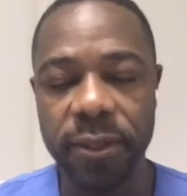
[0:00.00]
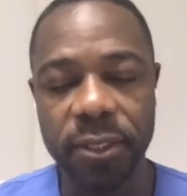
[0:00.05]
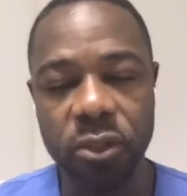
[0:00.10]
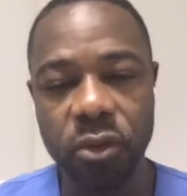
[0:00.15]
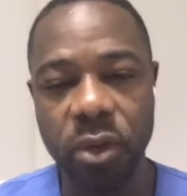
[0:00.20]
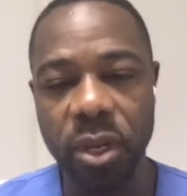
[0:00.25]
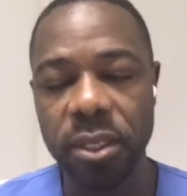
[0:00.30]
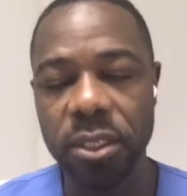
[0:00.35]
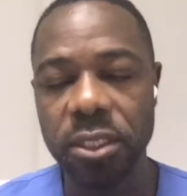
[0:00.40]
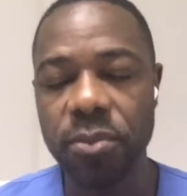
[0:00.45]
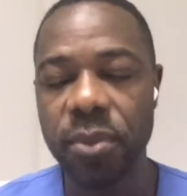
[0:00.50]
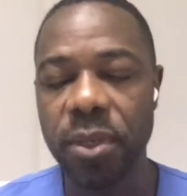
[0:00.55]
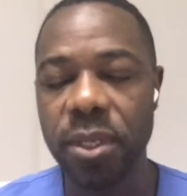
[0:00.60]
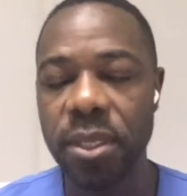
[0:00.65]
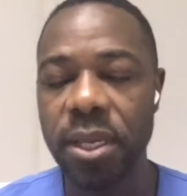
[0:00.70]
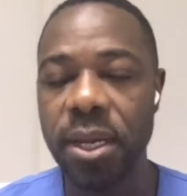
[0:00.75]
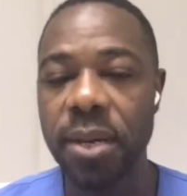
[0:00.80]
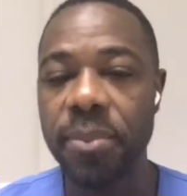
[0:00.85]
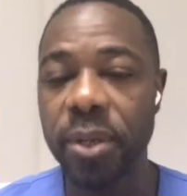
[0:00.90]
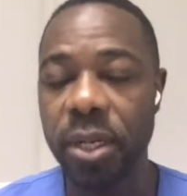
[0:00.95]

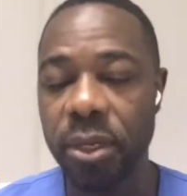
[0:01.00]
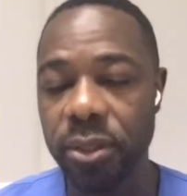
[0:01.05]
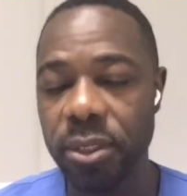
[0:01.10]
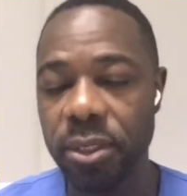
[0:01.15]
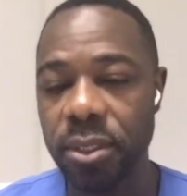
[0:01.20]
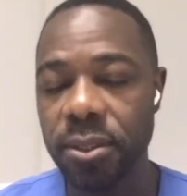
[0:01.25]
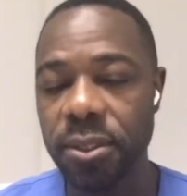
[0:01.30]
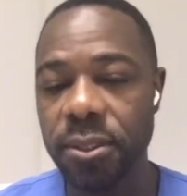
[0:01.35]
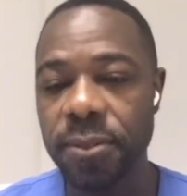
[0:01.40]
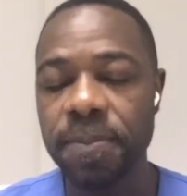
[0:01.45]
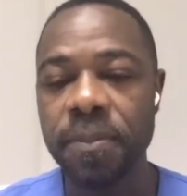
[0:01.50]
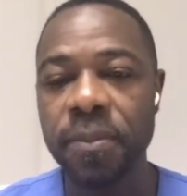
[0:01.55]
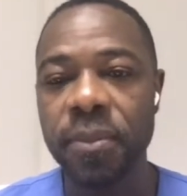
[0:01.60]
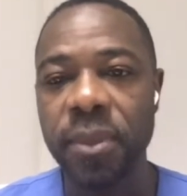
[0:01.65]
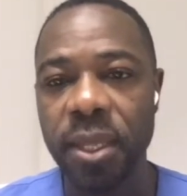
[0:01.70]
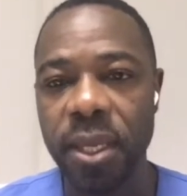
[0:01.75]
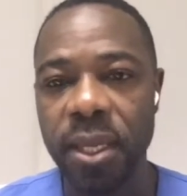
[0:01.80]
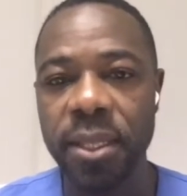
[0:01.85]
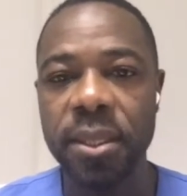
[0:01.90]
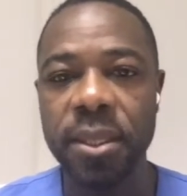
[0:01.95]
tricuspid apparatus,
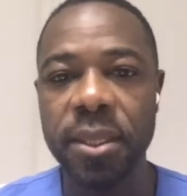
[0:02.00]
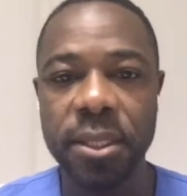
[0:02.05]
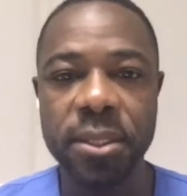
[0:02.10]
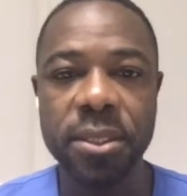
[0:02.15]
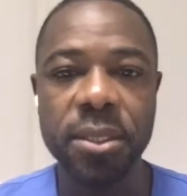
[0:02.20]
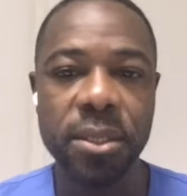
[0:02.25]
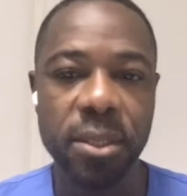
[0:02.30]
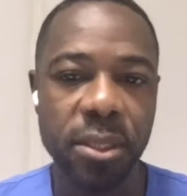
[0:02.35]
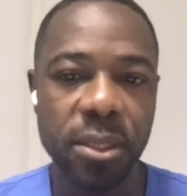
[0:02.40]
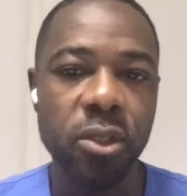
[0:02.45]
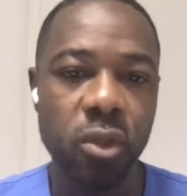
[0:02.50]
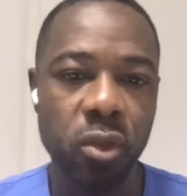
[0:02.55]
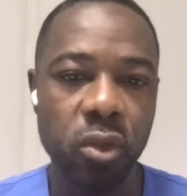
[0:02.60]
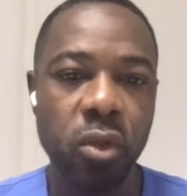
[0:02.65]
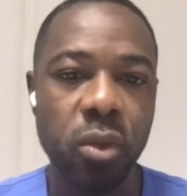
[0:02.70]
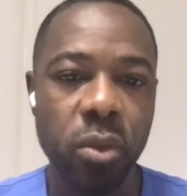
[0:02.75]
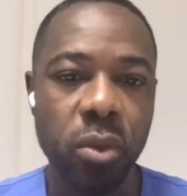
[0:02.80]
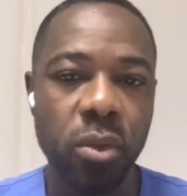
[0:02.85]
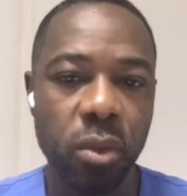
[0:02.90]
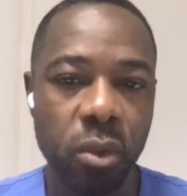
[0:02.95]
and this
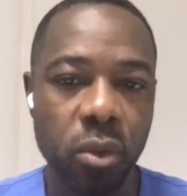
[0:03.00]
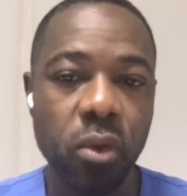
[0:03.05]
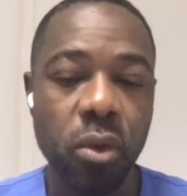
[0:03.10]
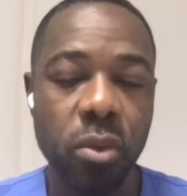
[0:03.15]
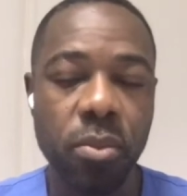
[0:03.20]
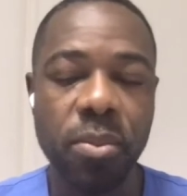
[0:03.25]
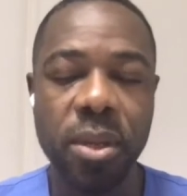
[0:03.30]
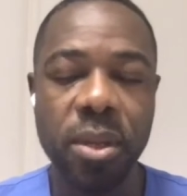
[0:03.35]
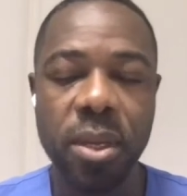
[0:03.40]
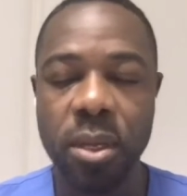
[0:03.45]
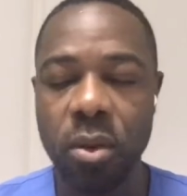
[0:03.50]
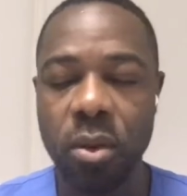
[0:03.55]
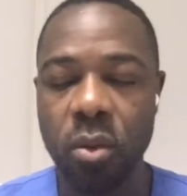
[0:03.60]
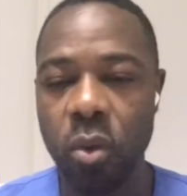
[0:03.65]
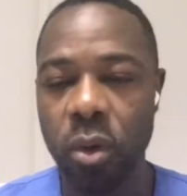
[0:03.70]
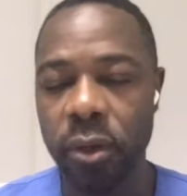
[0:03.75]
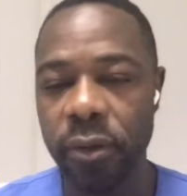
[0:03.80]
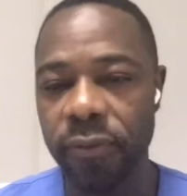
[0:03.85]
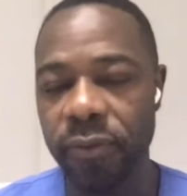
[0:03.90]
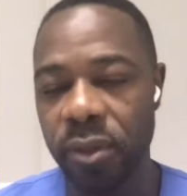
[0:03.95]
could be
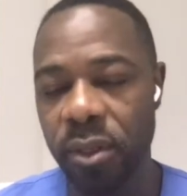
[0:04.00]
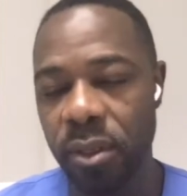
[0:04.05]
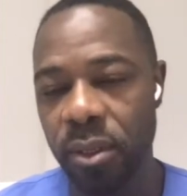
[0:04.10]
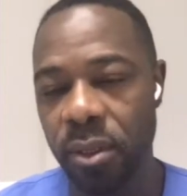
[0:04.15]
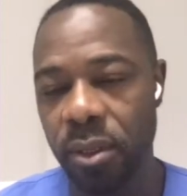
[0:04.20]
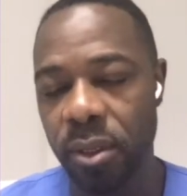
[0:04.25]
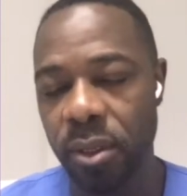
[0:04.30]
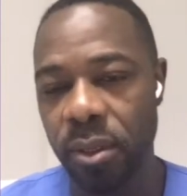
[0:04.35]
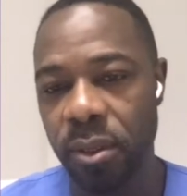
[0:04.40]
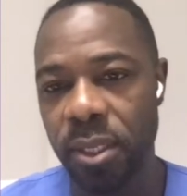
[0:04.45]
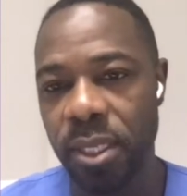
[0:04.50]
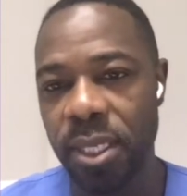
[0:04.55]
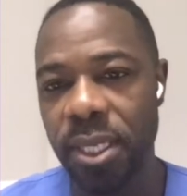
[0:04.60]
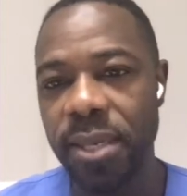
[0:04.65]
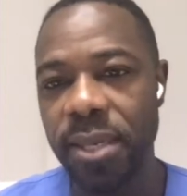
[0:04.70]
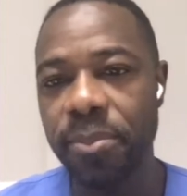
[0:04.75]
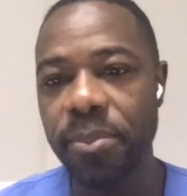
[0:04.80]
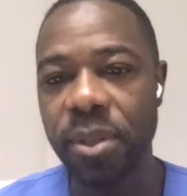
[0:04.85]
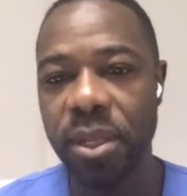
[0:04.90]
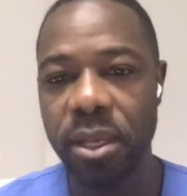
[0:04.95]
one of the
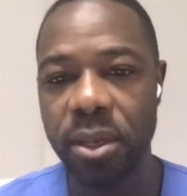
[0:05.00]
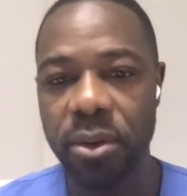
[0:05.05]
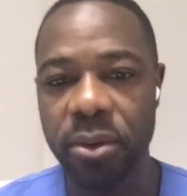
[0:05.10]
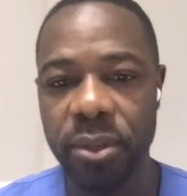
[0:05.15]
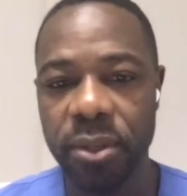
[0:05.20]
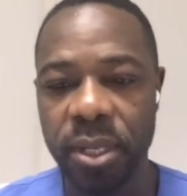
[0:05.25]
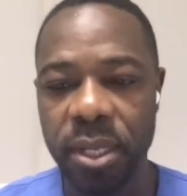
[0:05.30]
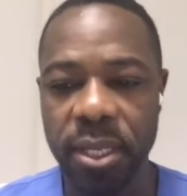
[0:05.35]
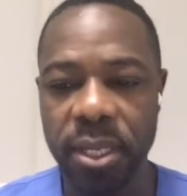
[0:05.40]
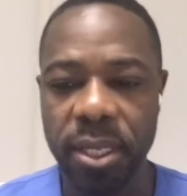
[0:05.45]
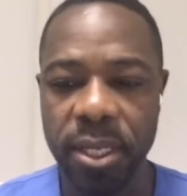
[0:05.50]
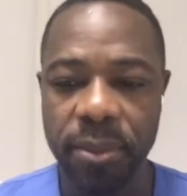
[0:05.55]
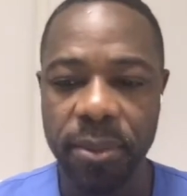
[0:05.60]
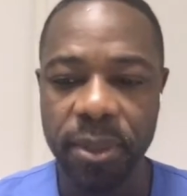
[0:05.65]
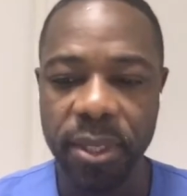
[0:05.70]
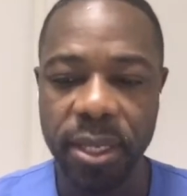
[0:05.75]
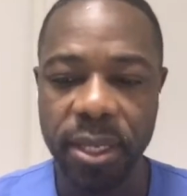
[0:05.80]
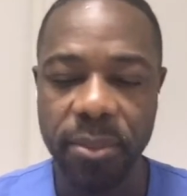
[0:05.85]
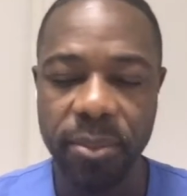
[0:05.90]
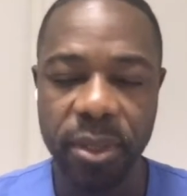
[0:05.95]
key
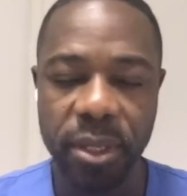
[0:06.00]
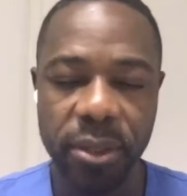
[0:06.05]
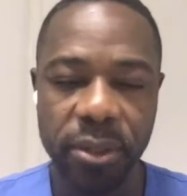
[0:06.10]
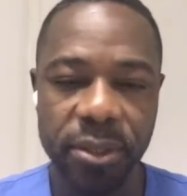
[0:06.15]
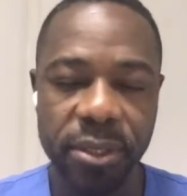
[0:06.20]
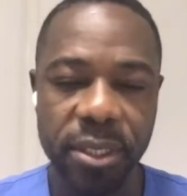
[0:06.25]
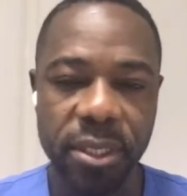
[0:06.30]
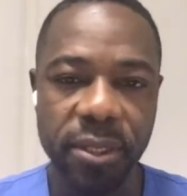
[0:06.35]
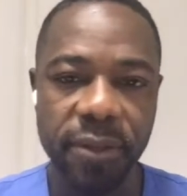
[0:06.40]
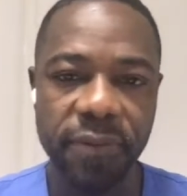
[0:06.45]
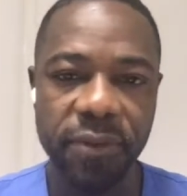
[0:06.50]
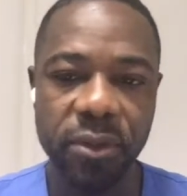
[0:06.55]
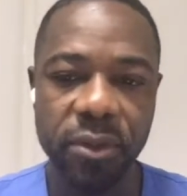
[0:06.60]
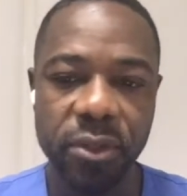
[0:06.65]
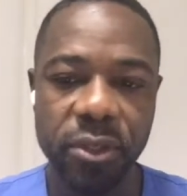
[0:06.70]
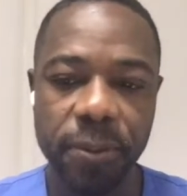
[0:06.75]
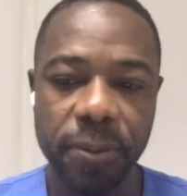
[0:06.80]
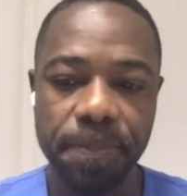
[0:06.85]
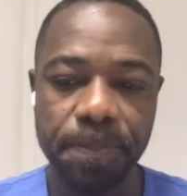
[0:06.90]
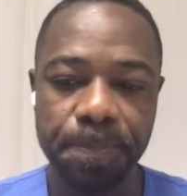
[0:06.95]
players in the future.